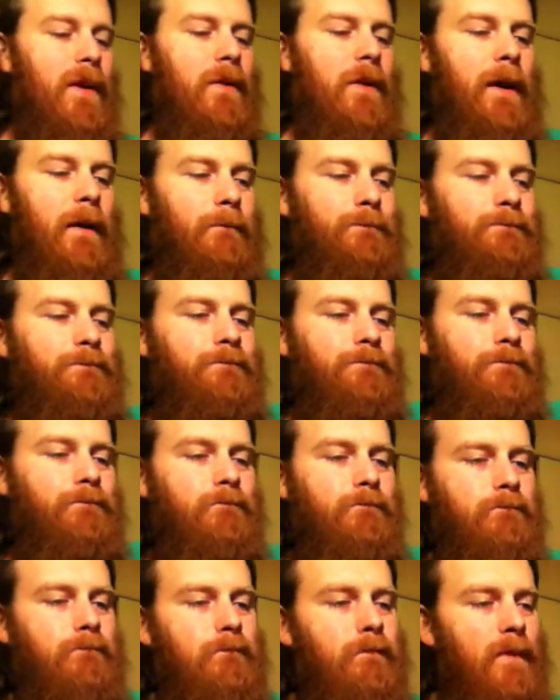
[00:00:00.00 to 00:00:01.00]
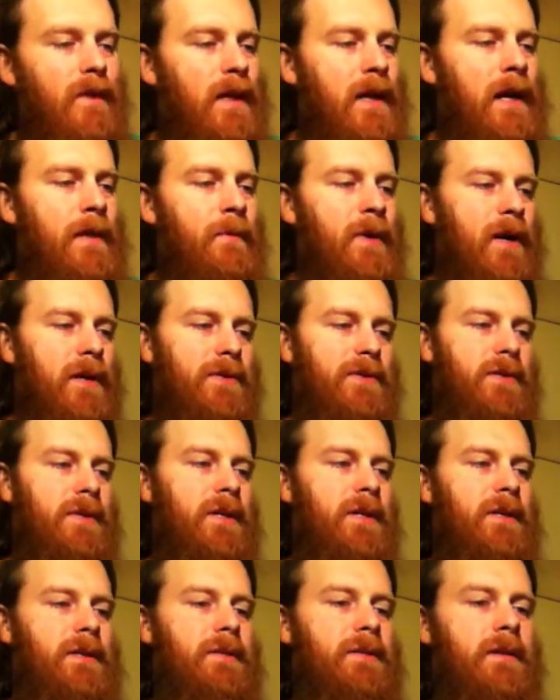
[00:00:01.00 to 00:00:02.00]
right. High marks,
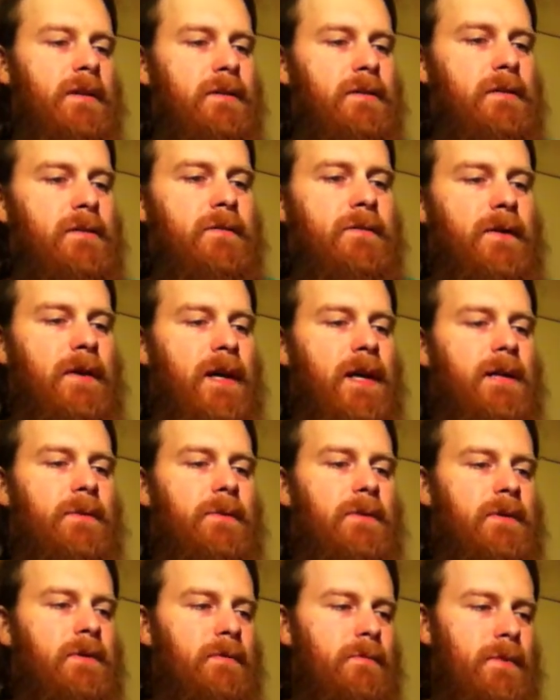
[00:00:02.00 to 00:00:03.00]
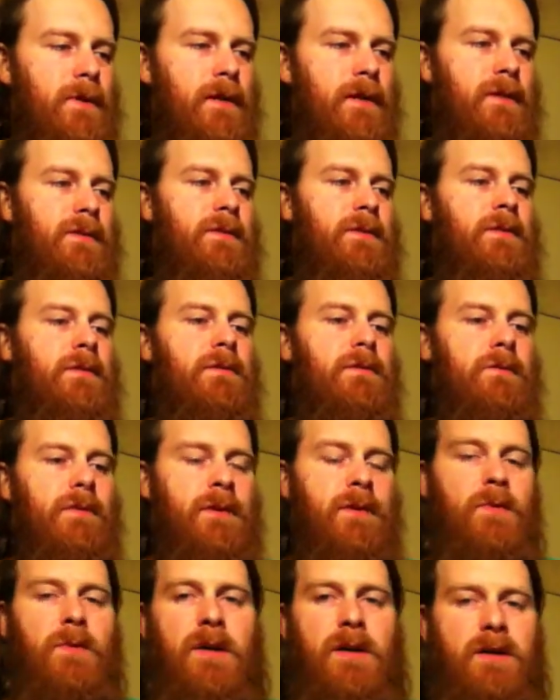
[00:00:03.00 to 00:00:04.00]
good. Little forgettable, but also
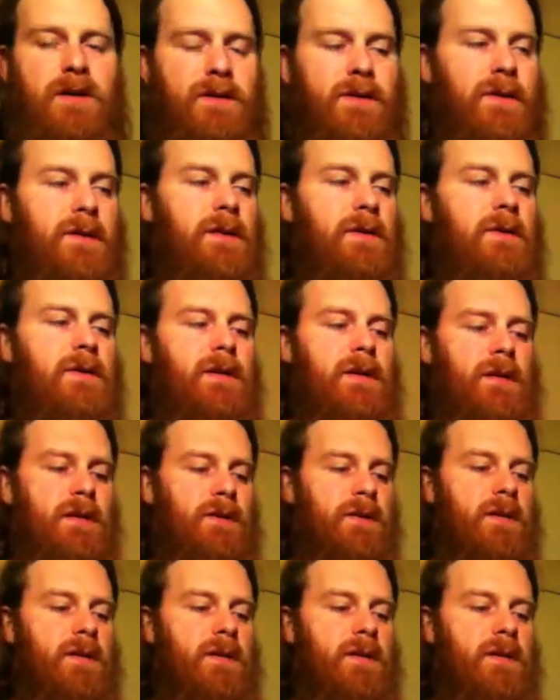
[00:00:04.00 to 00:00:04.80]
really well executed and